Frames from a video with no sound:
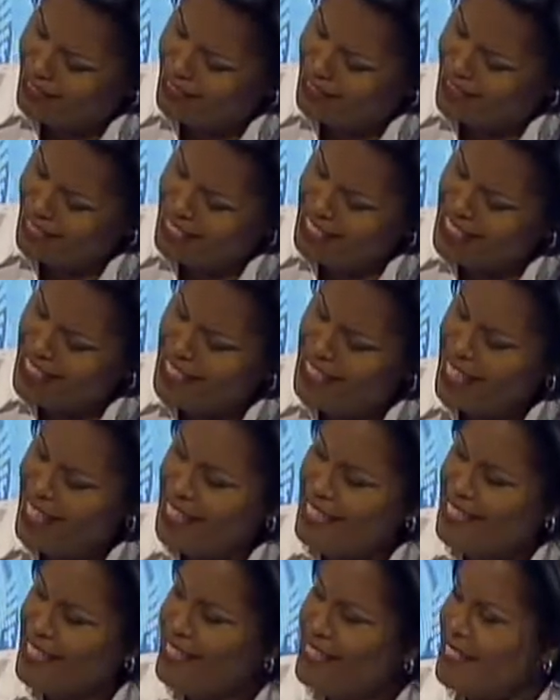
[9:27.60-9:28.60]
These
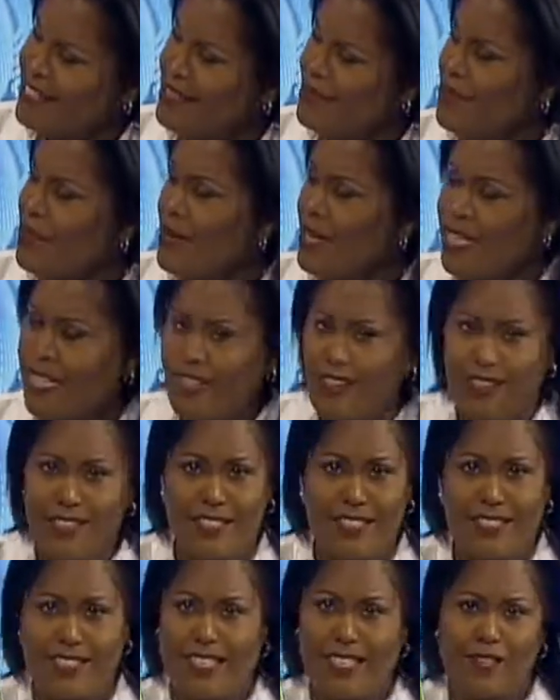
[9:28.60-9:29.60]
sizes, 1
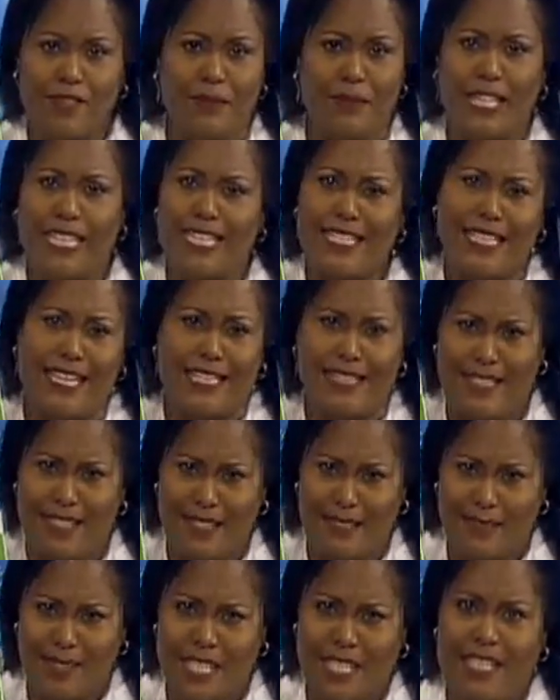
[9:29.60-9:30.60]
ounce, they don't make sense
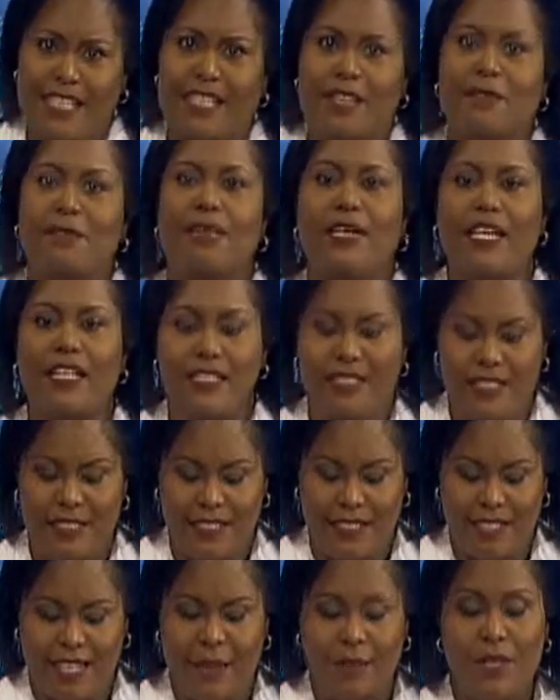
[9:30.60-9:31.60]
to me. But
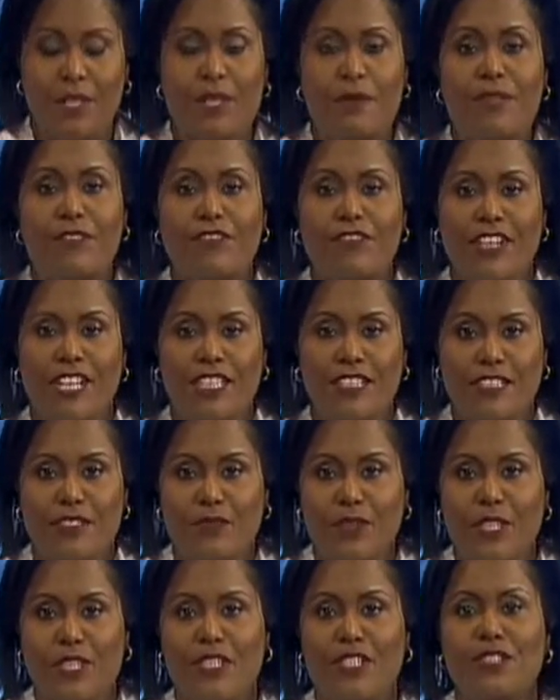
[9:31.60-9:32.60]
I'm going to be fit.
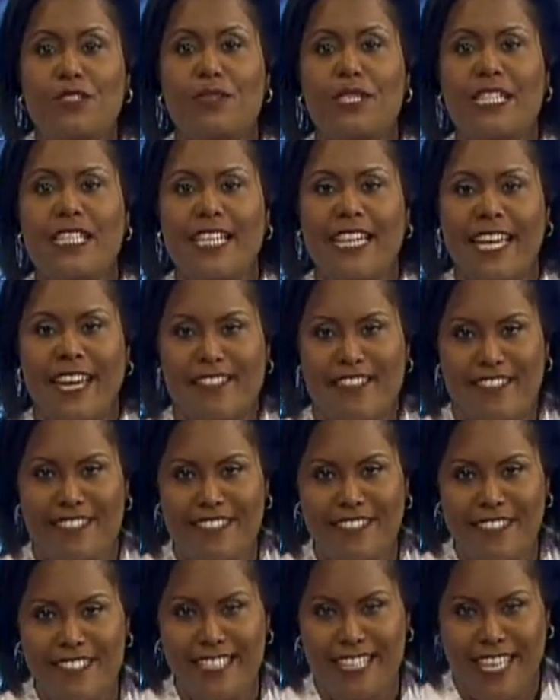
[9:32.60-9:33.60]
We're going to do it
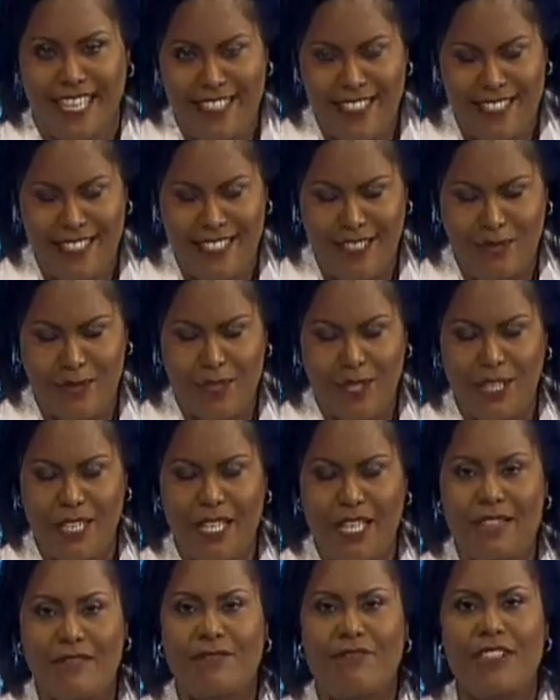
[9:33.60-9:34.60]
together. Yes, I'm going to
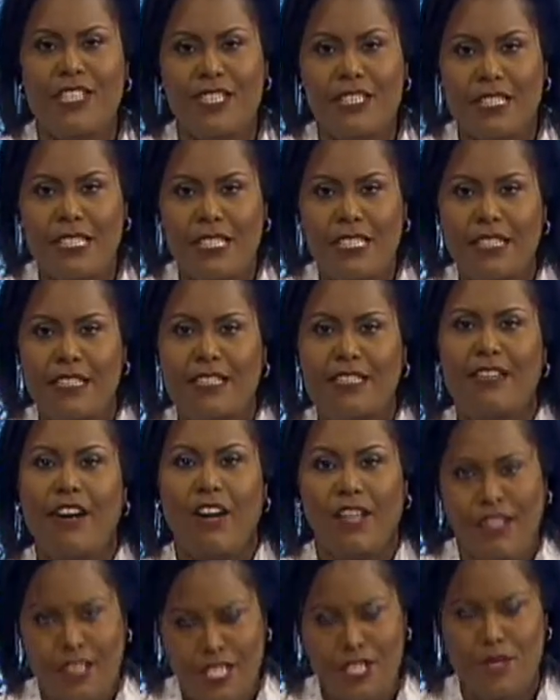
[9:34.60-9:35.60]
get fit
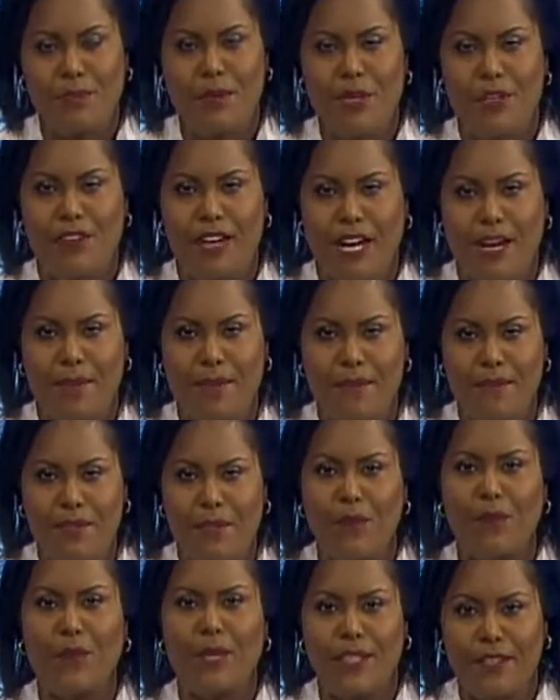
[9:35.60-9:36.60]
on this program
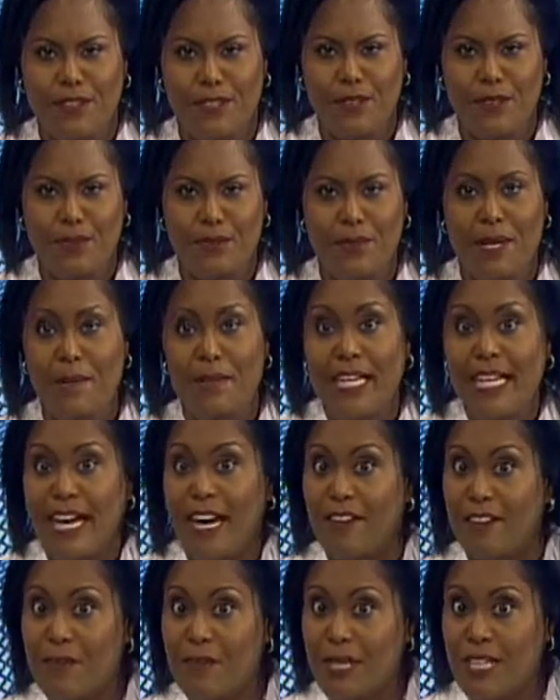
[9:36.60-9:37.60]
with you. Maybe
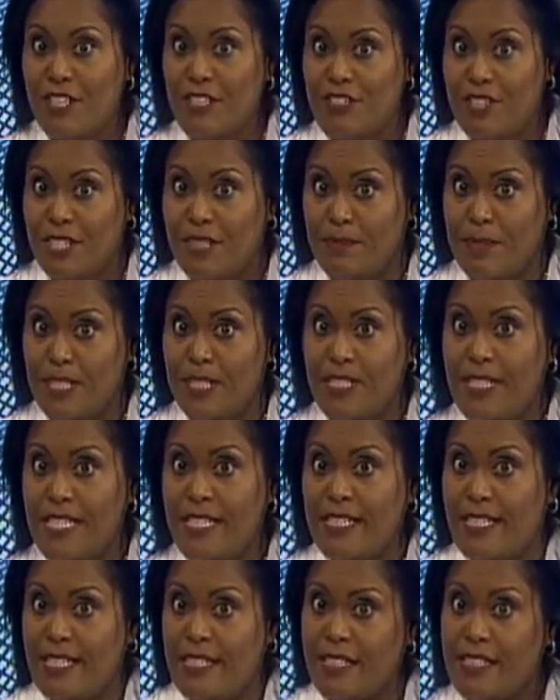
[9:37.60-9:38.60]
Carrie might train me. He
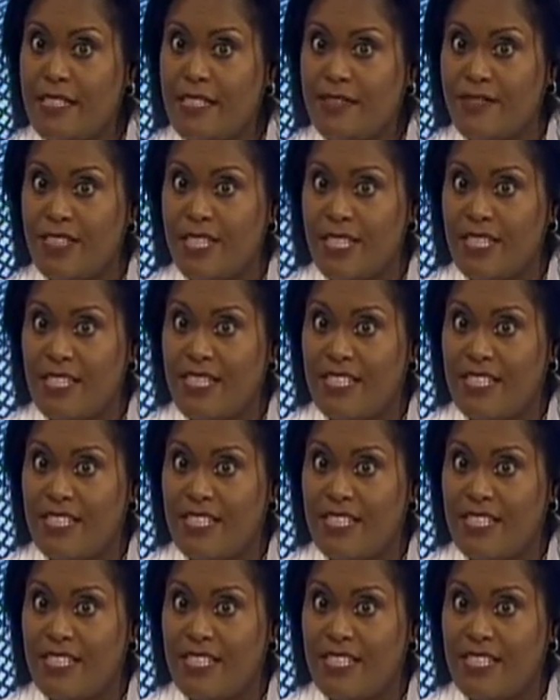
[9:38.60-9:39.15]
says he's a fitness